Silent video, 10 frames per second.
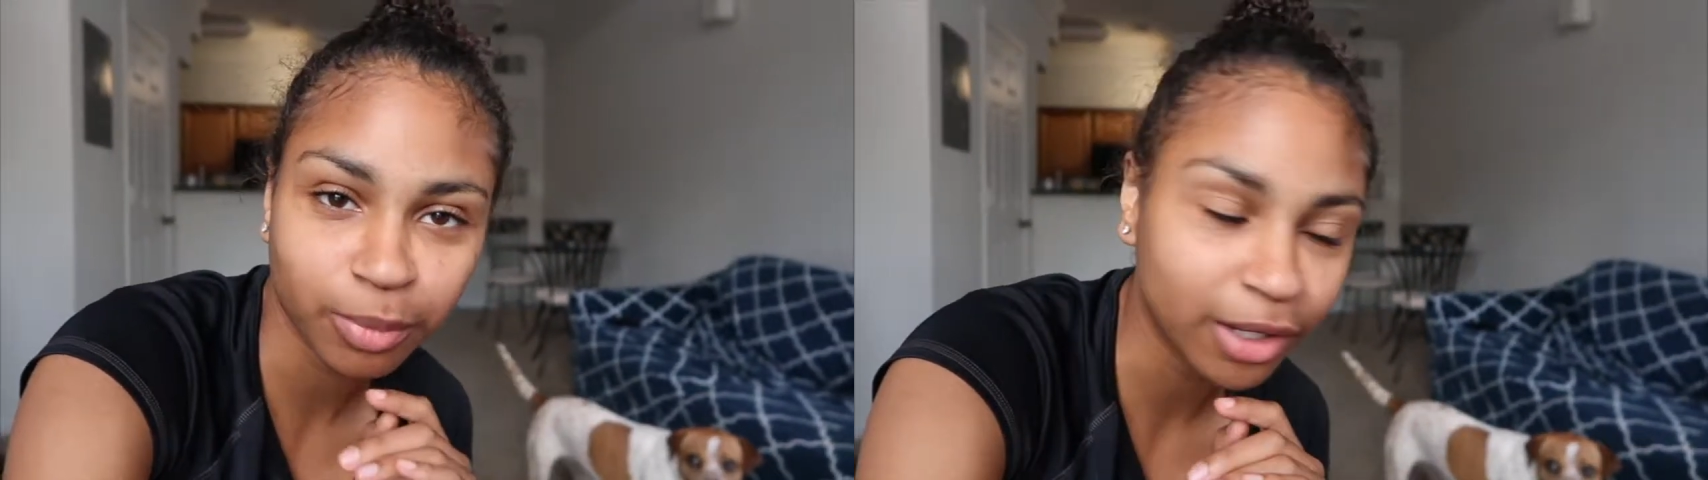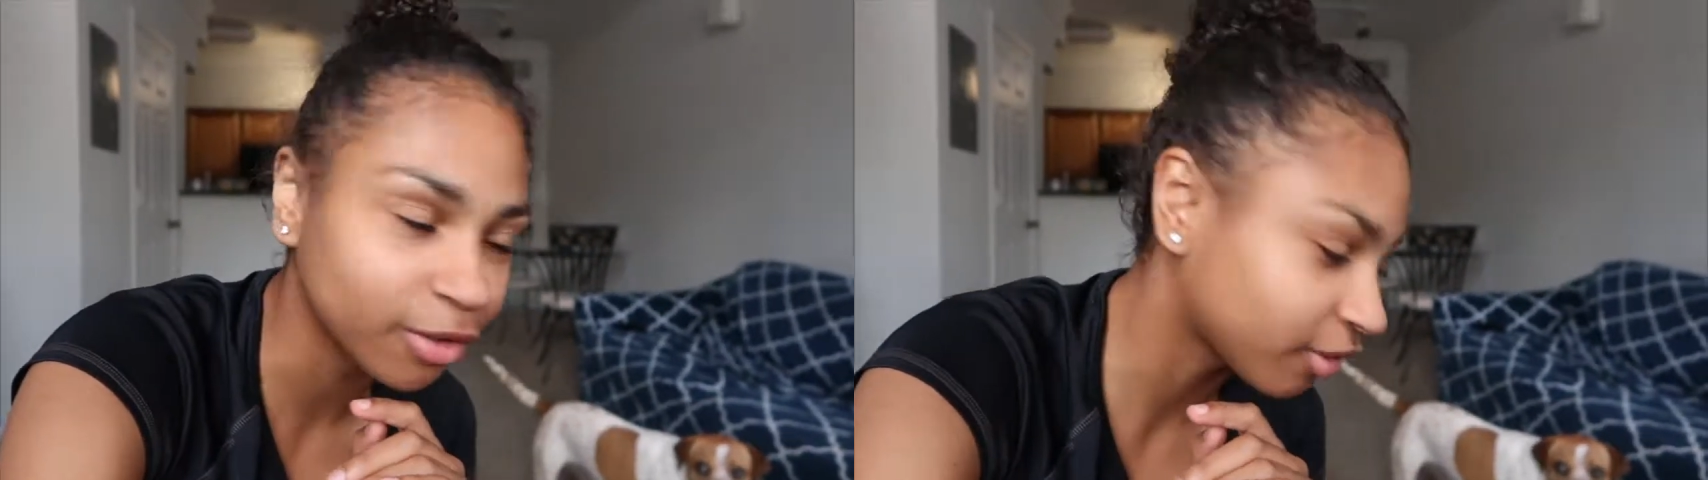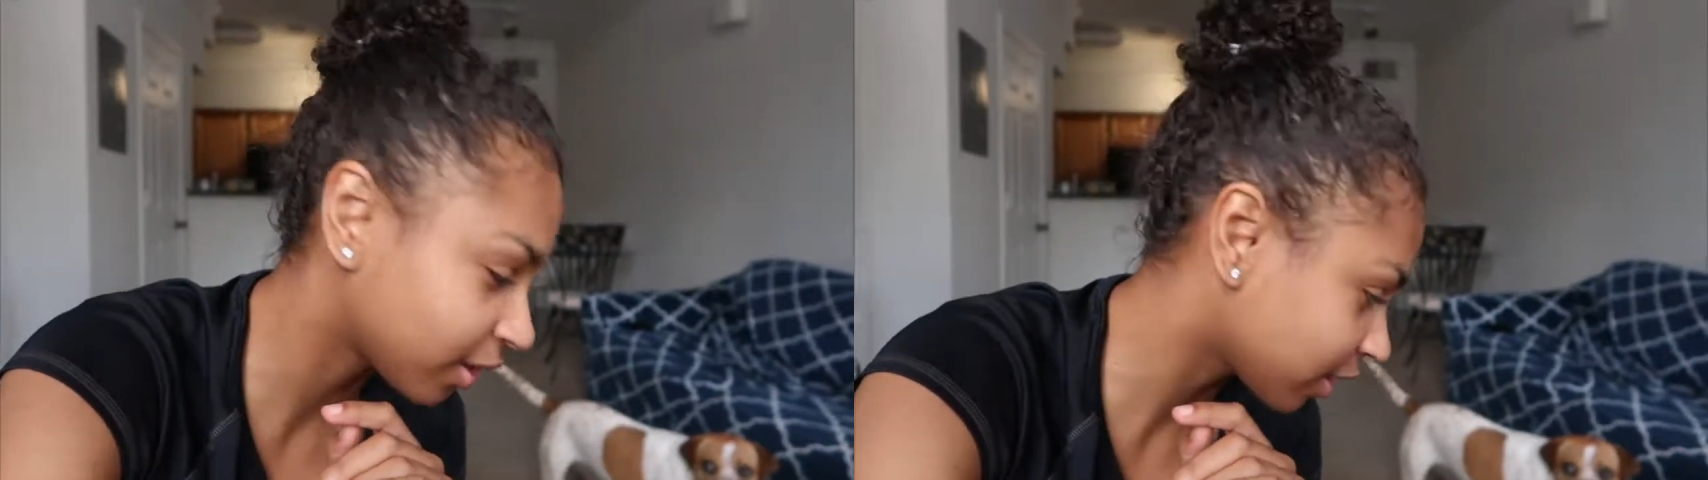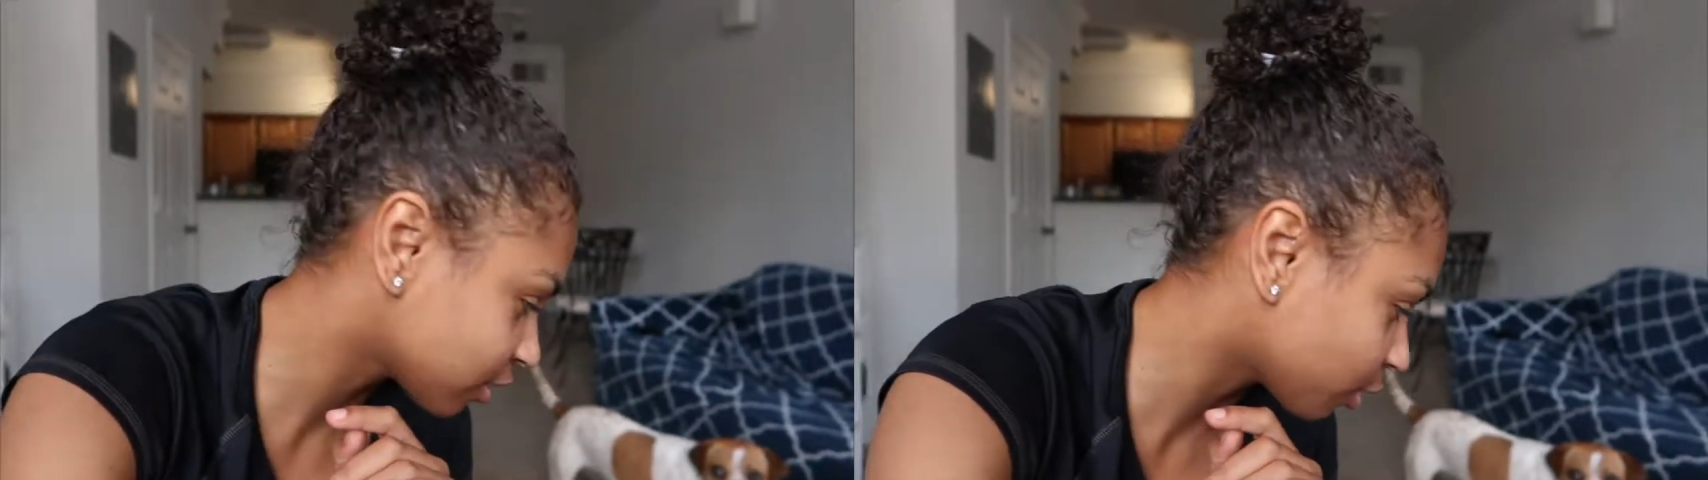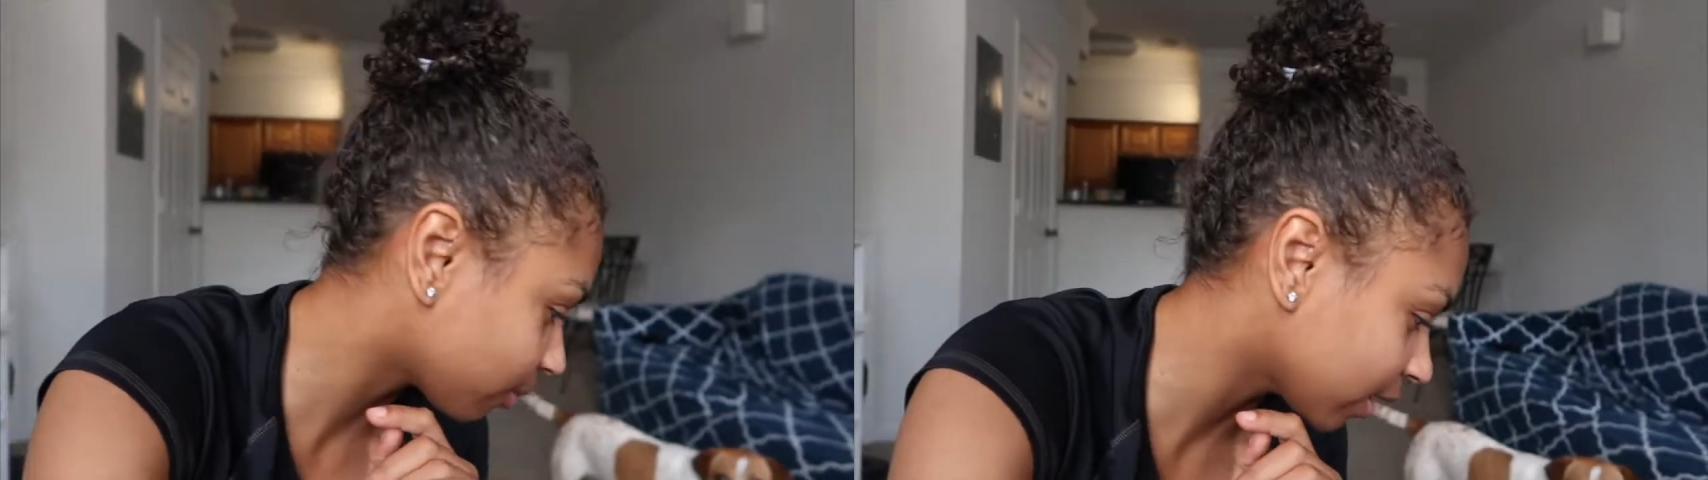beagle friend
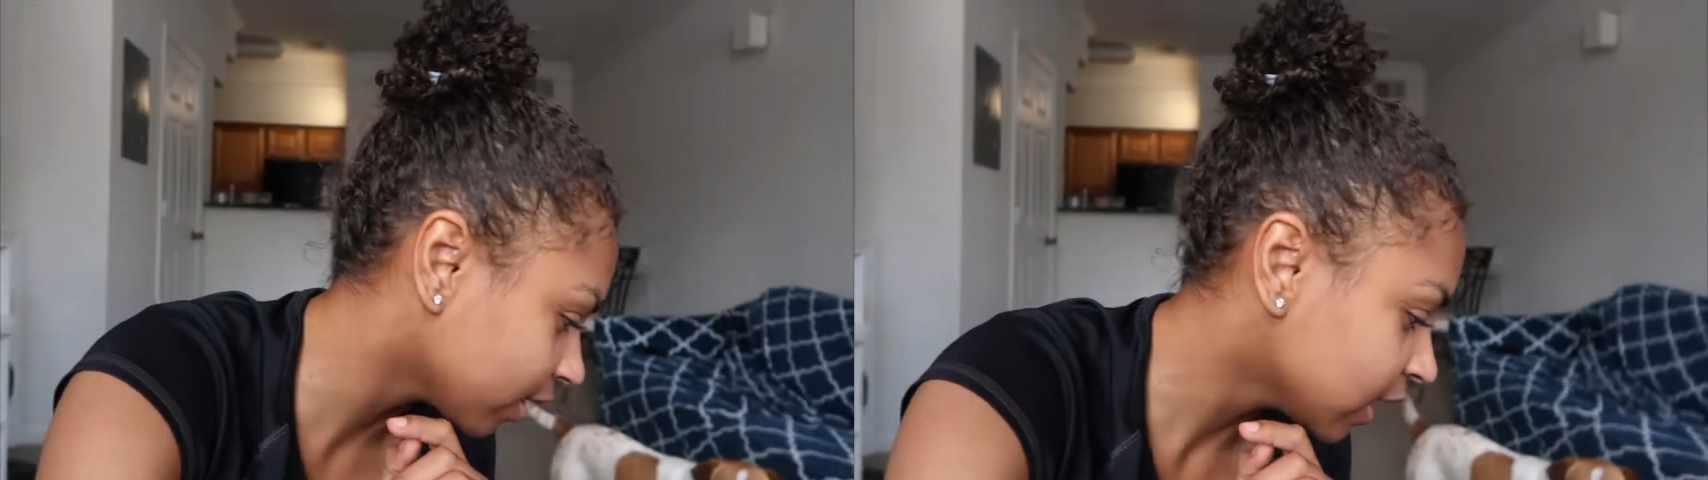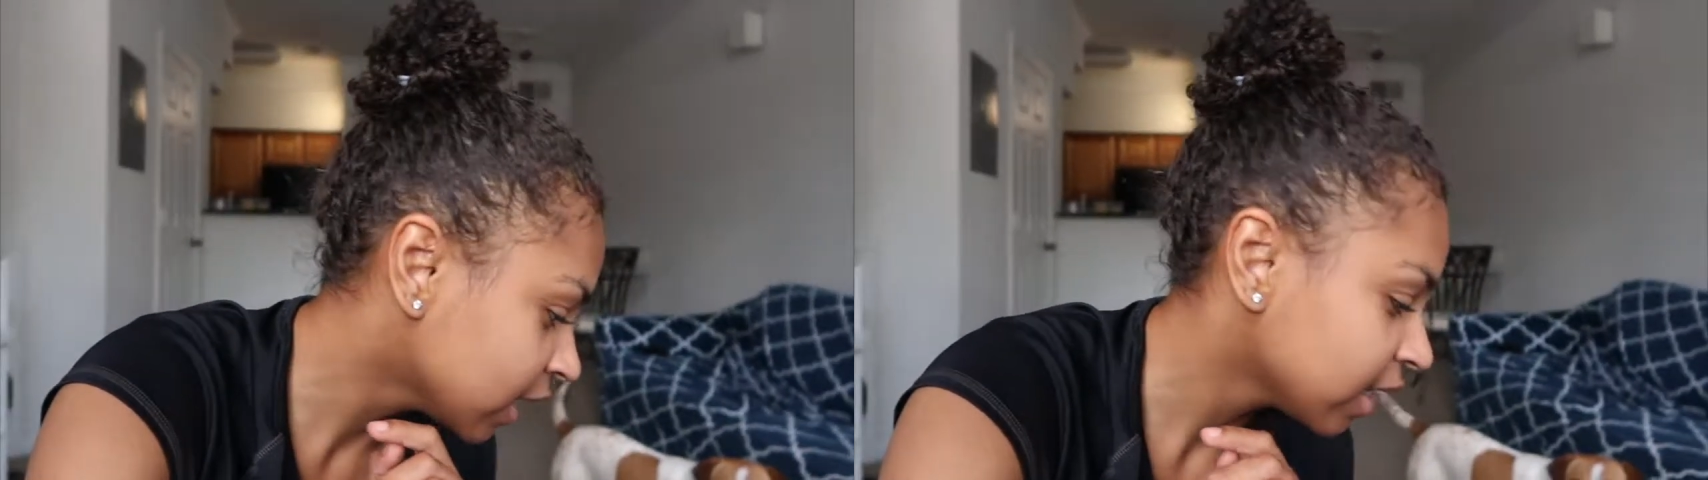next door, but